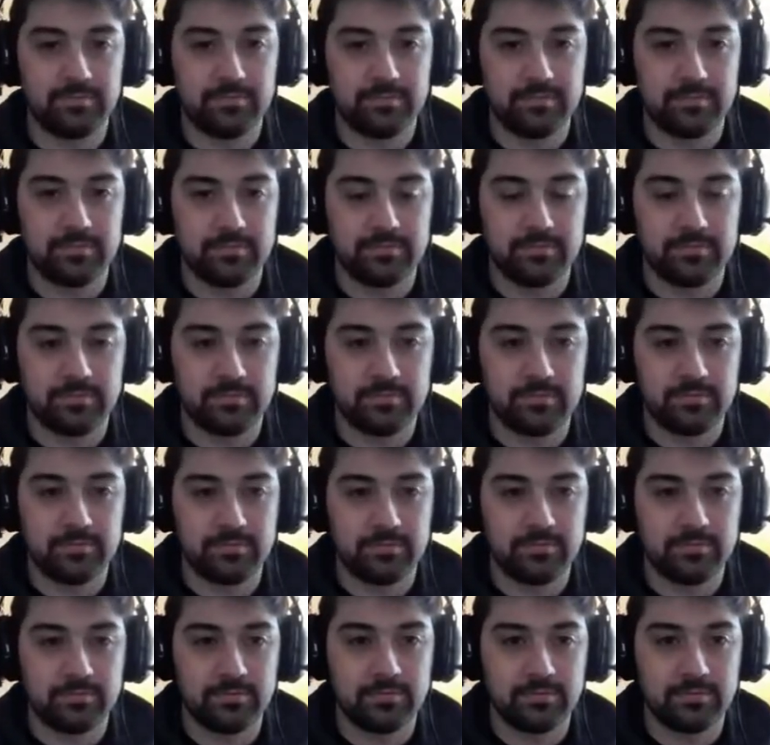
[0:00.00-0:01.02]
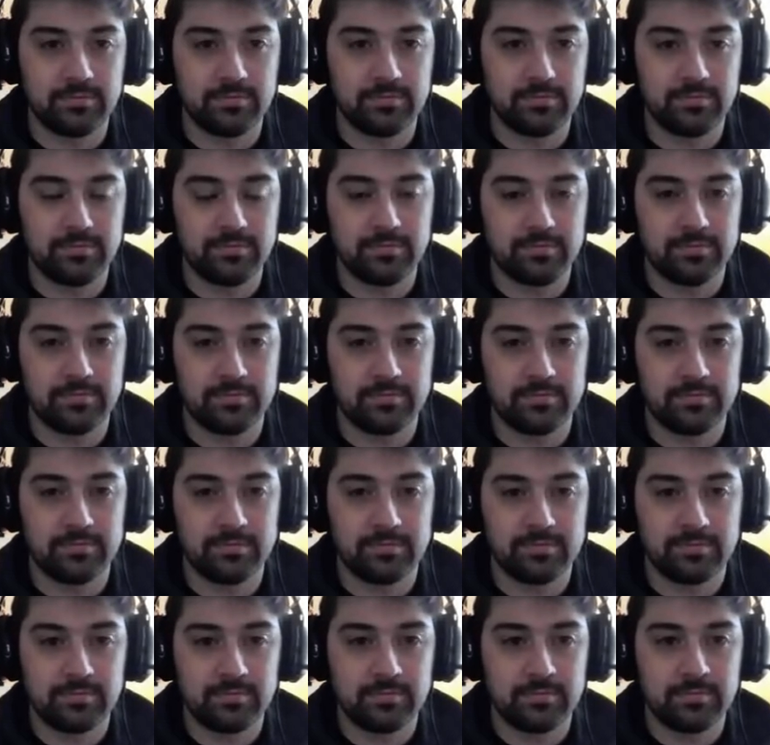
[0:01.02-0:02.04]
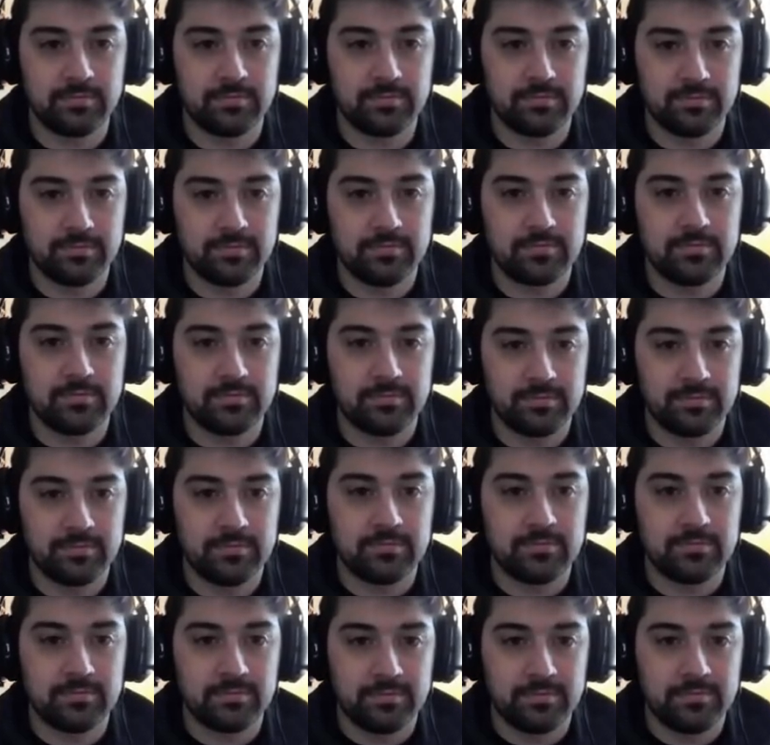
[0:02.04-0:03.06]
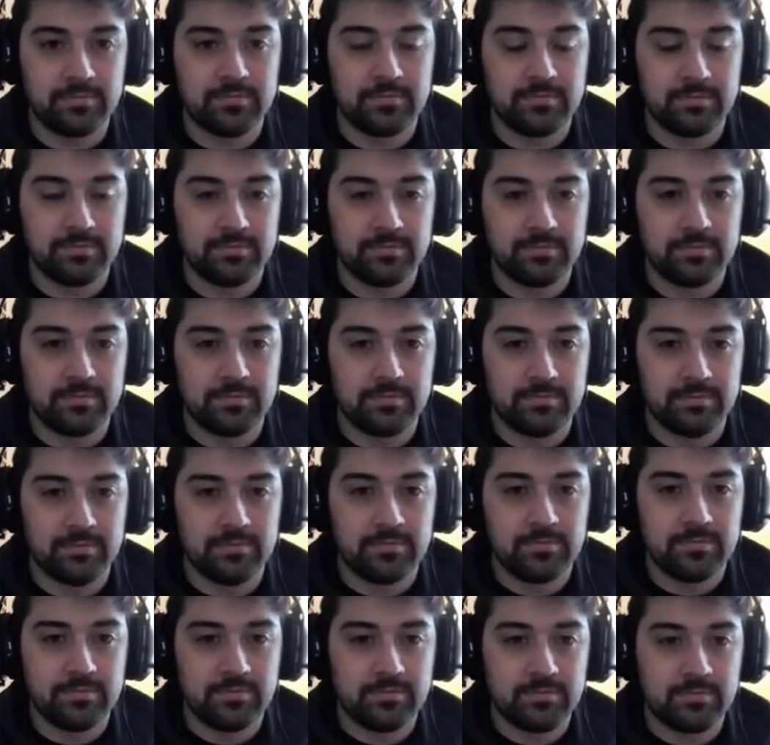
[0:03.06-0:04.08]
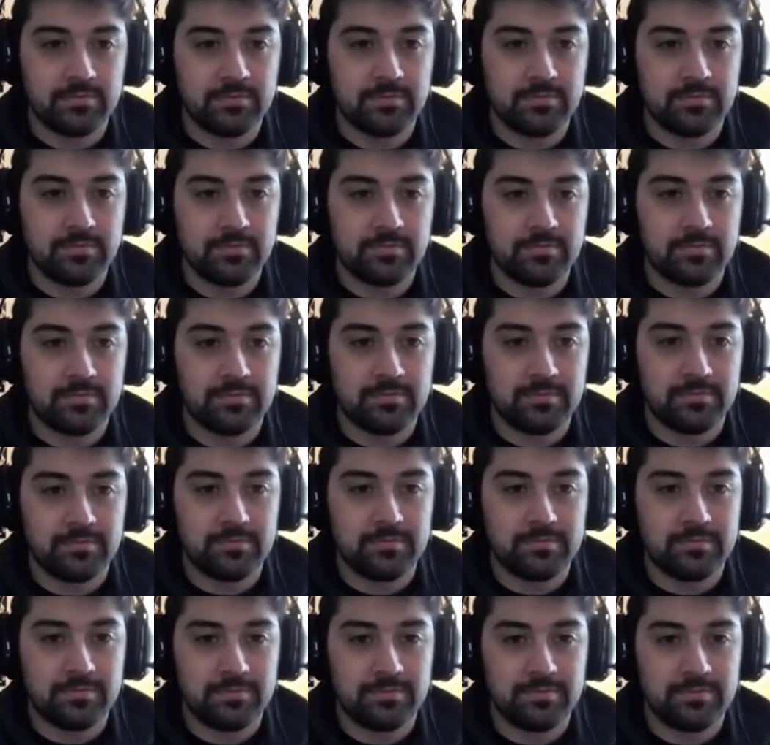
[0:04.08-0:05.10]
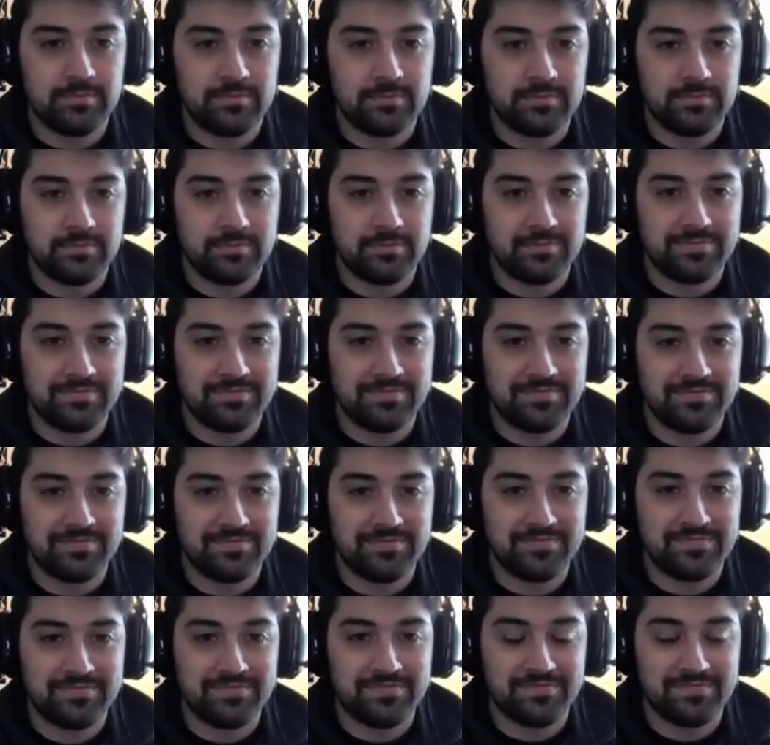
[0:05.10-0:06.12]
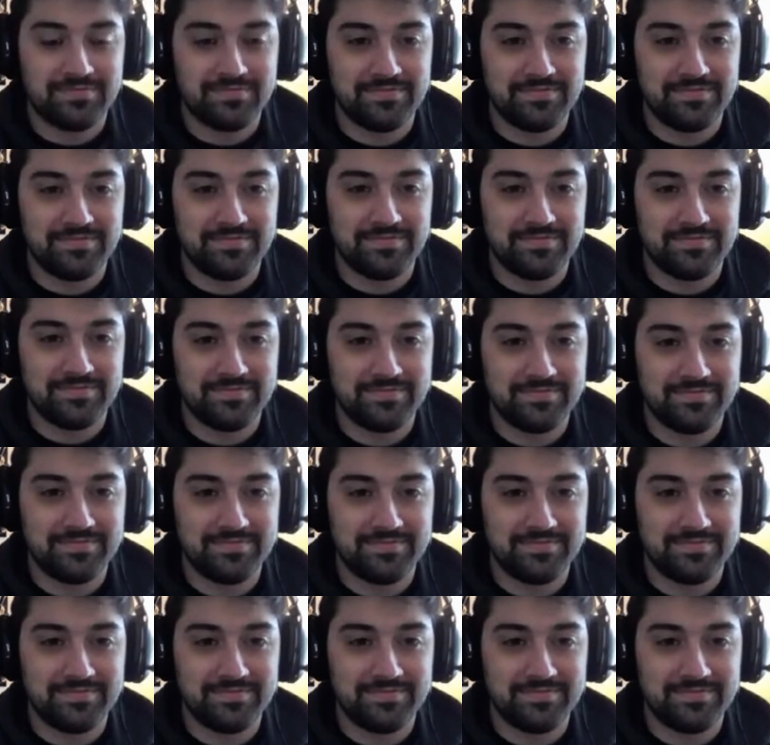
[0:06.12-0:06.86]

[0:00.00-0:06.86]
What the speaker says: [no speech]